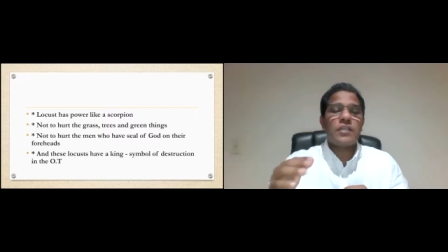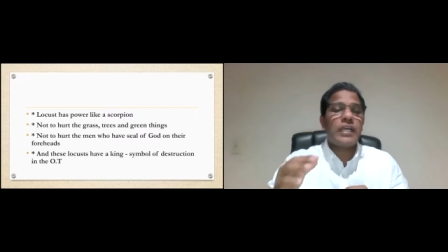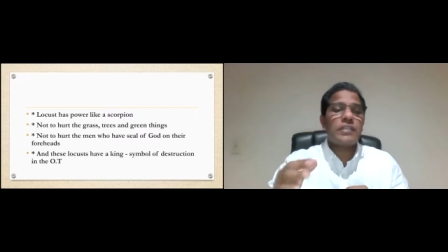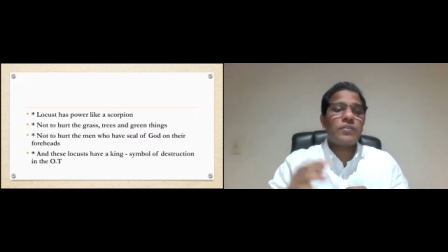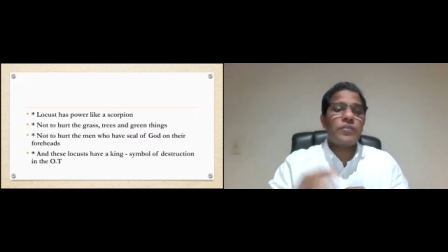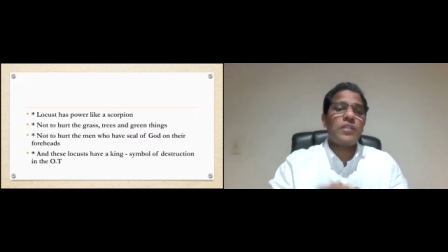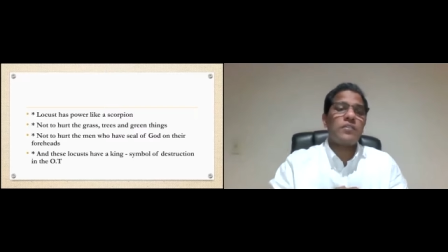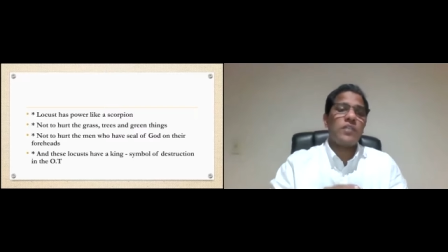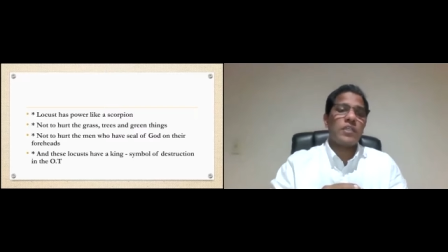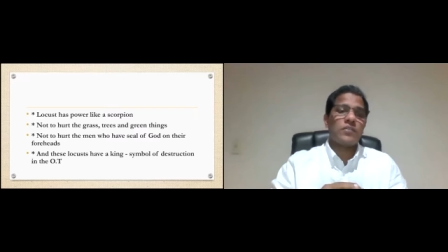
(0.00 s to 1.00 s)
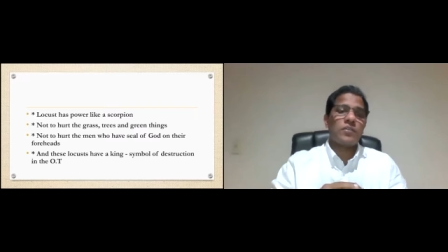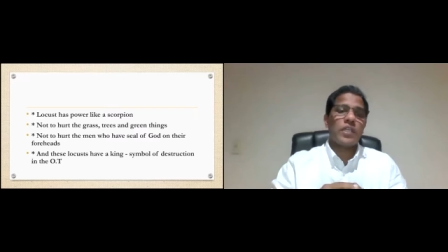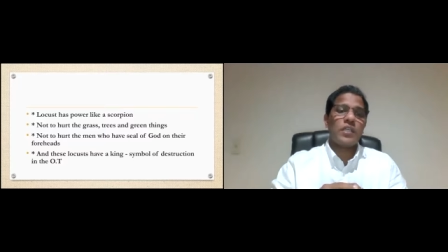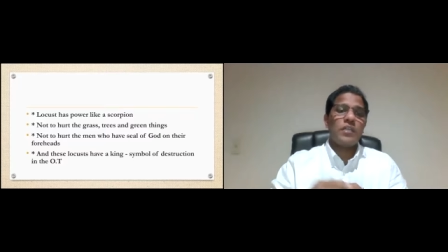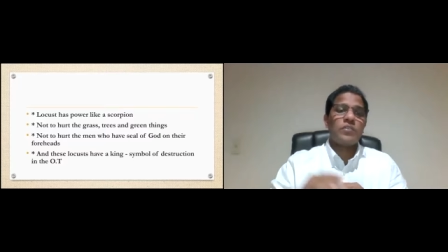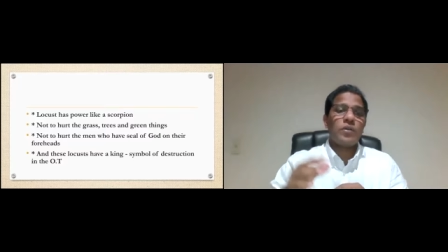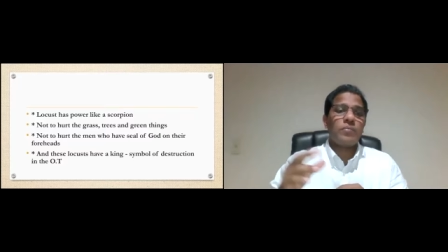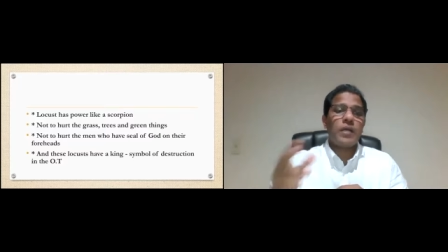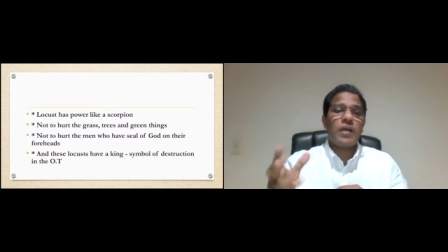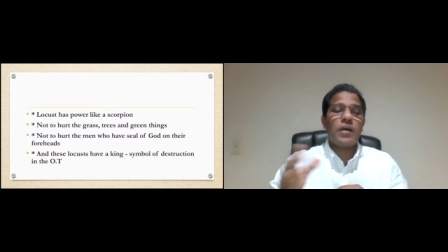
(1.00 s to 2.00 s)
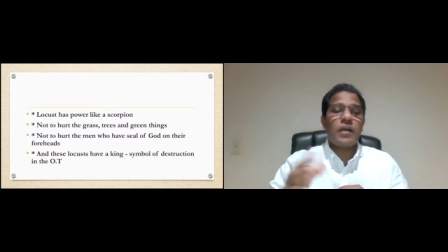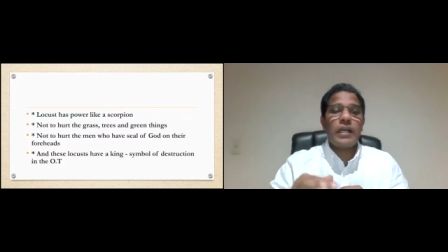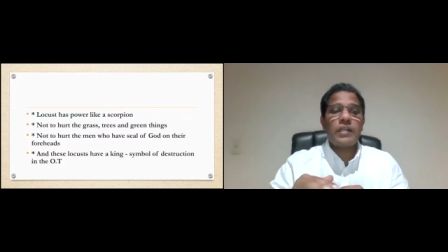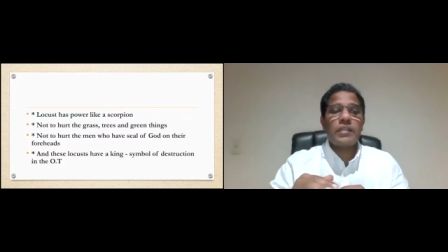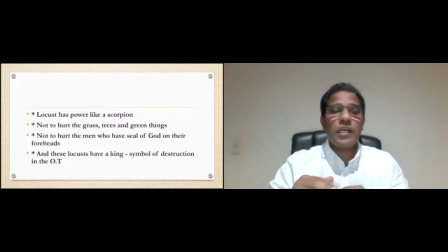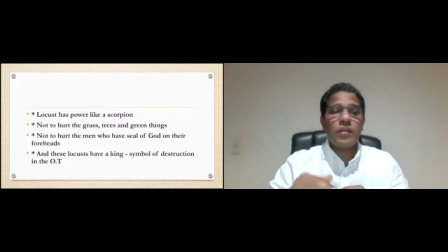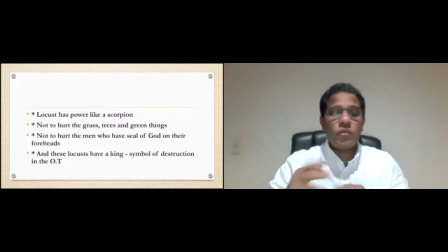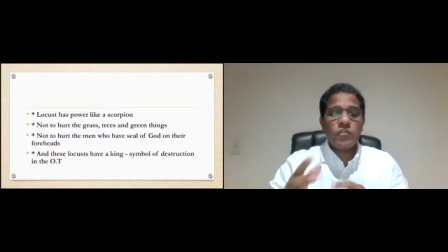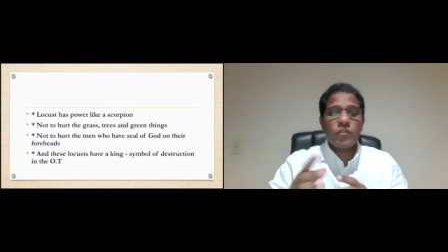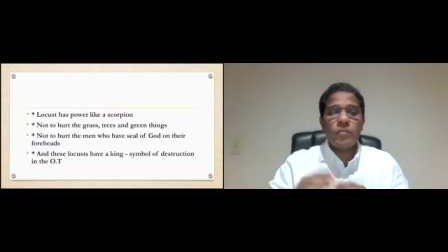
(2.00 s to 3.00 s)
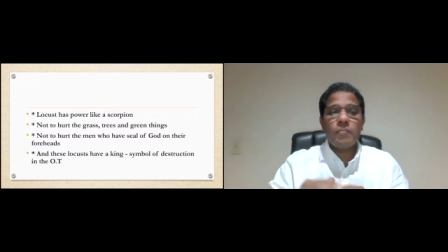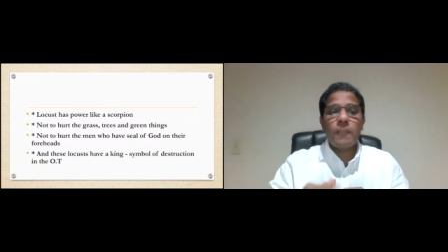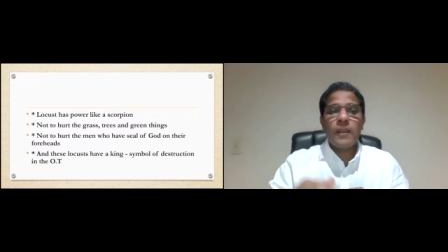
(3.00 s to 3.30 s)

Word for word: and green things okay so uh, and and also